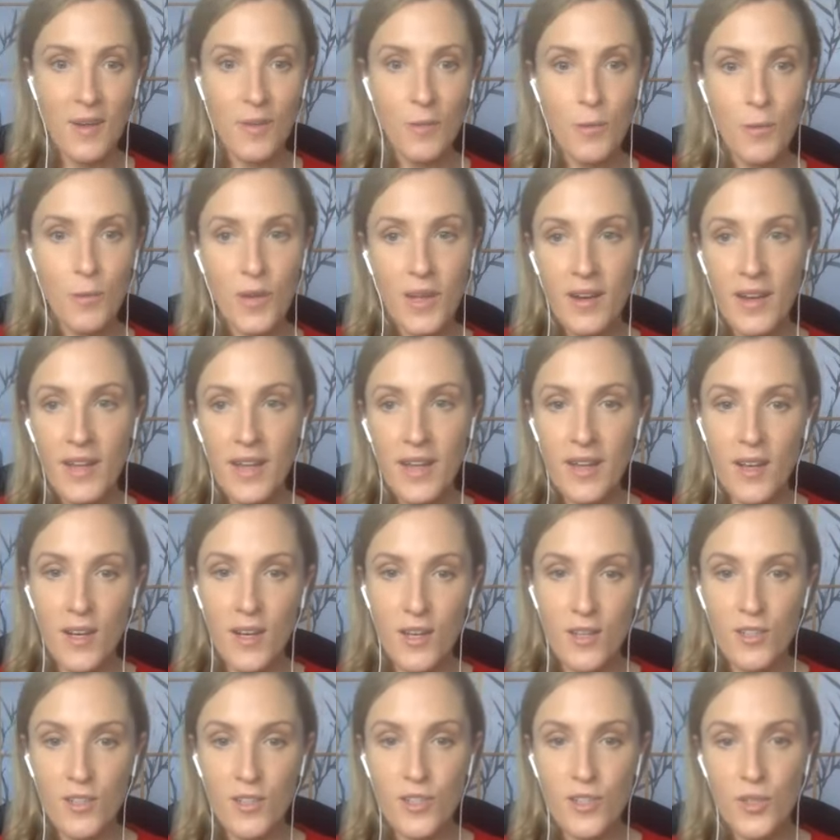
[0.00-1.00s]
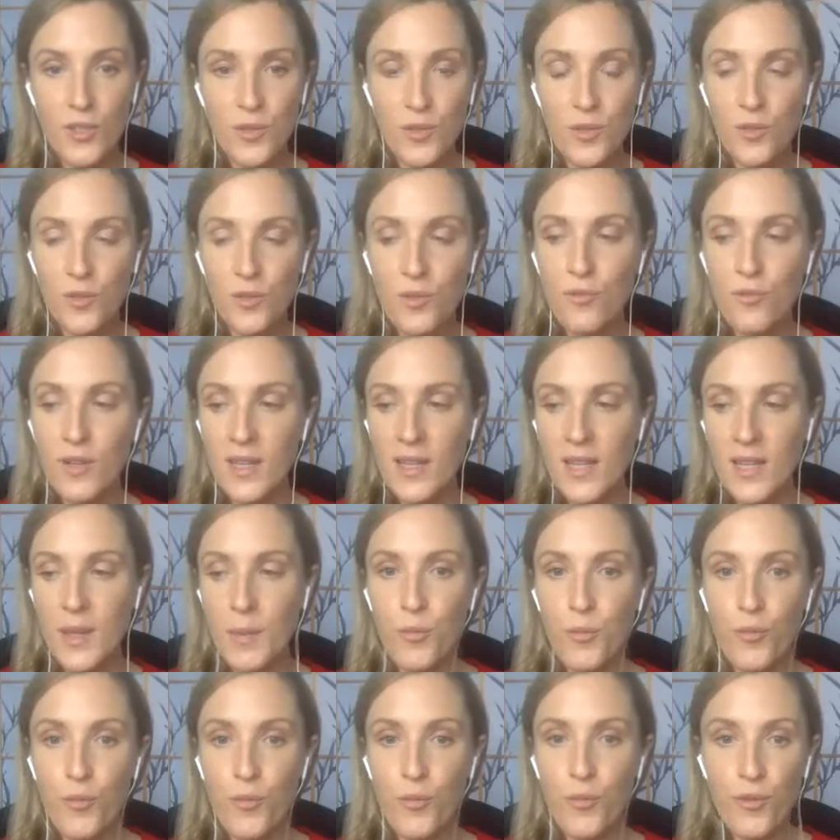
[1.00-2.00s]
here to really
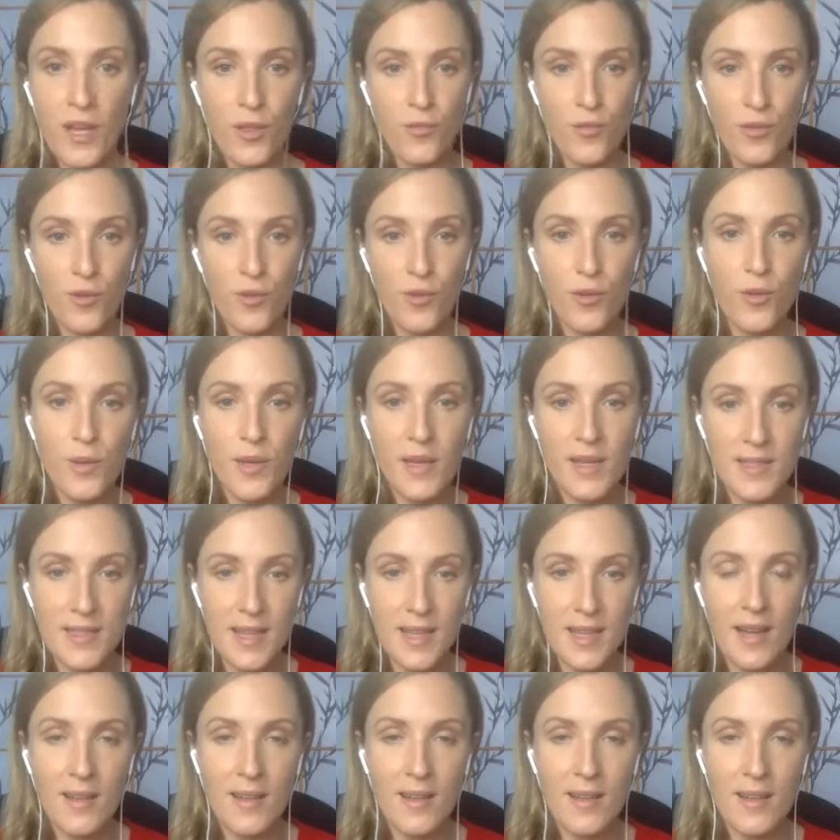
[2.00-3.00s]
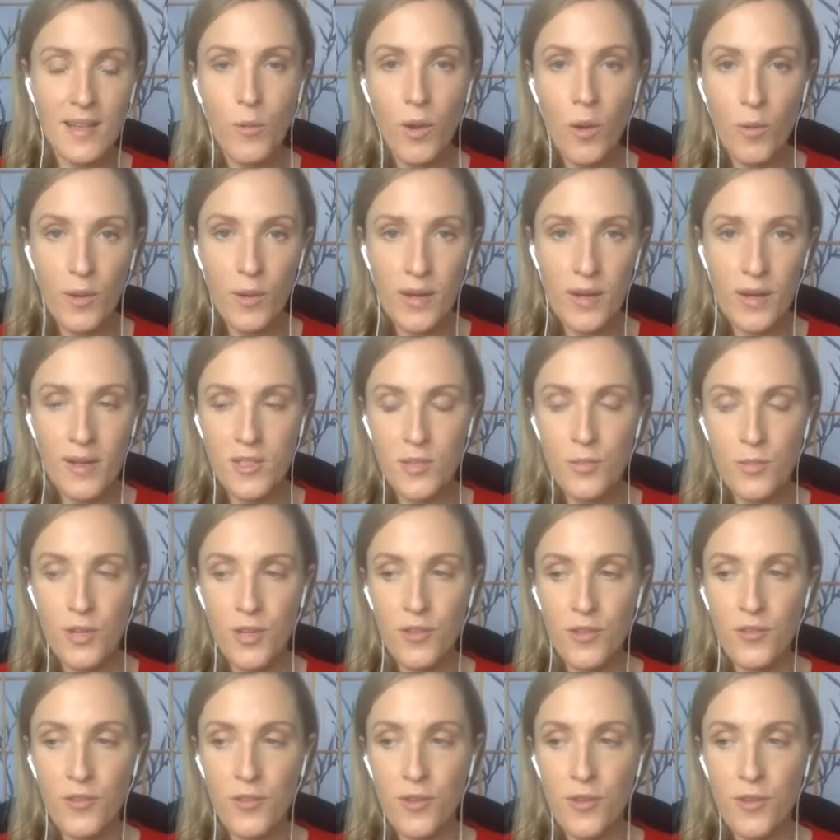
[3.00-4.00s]
bring through exactly what we're here to
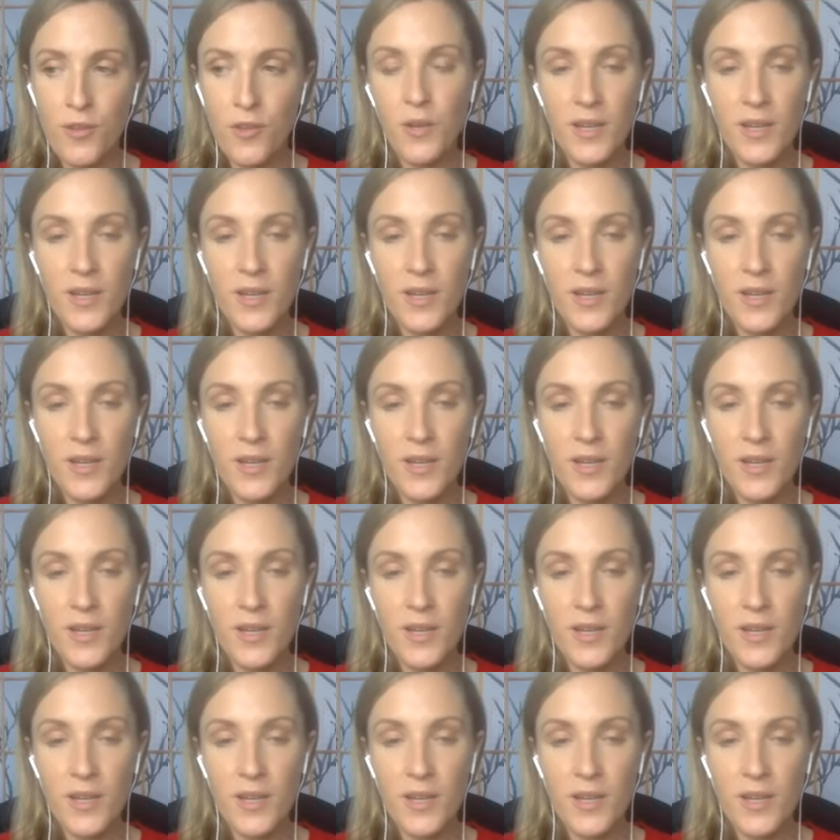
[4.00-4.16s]
bring through.